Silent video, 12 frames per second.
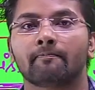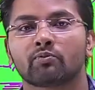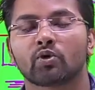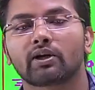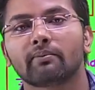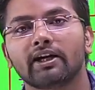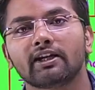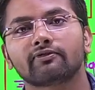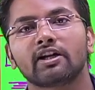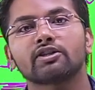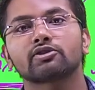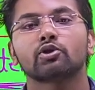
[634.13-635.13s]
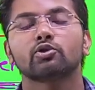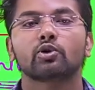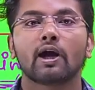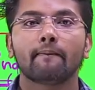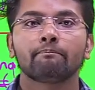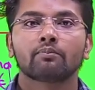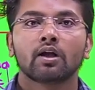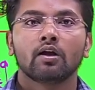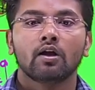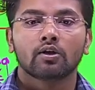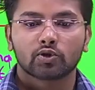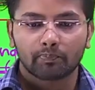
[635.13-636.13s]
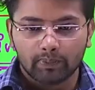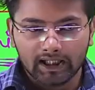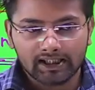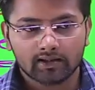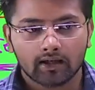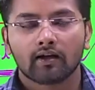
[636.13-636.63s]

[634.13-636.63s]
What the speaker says: Okay, my dear friends. So you have, so please,